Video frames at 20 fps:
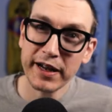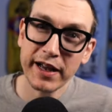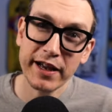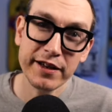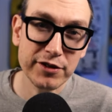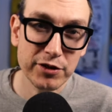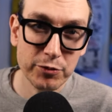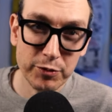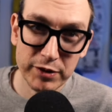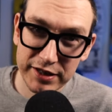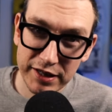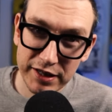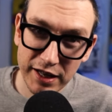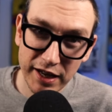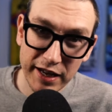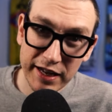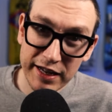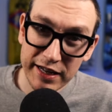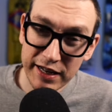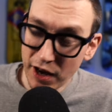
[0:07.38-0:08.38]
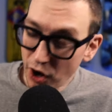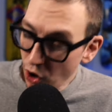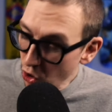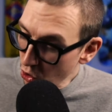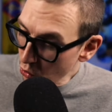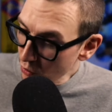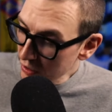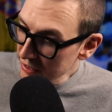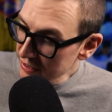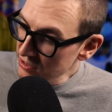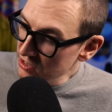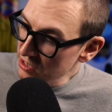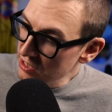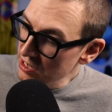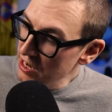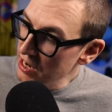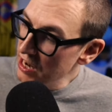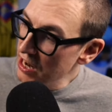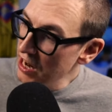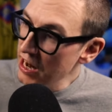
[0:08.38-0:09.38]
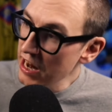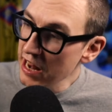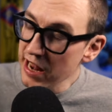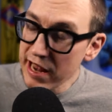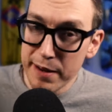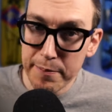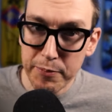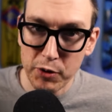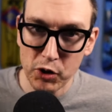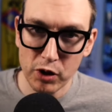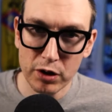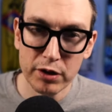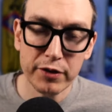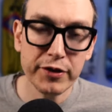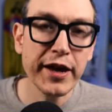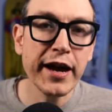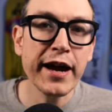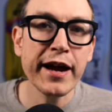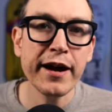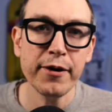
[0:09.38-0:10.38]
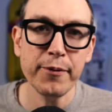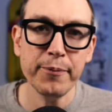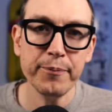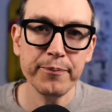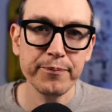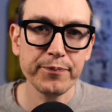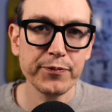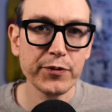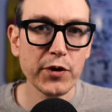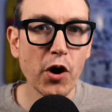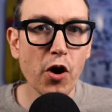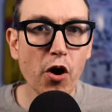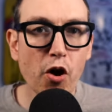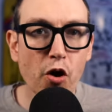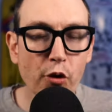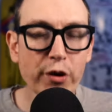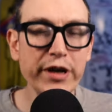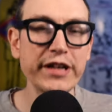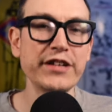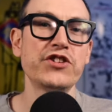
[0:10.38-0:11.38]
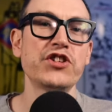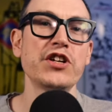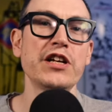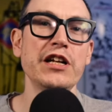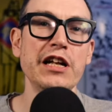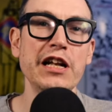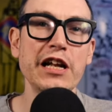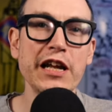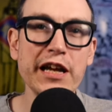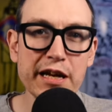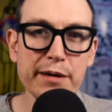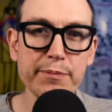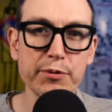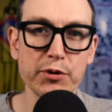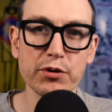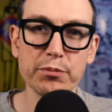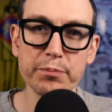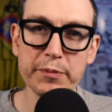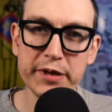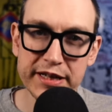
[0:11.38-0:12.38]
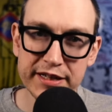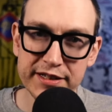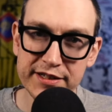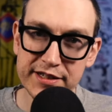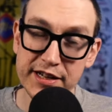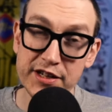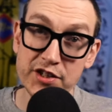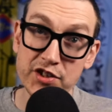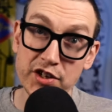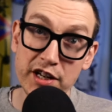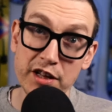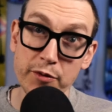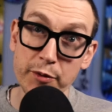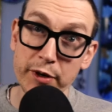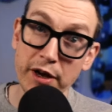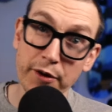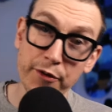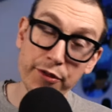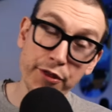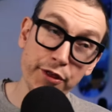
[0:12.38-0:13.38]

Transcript: at you with a orange label. Now, orange label means, SJ, that we go on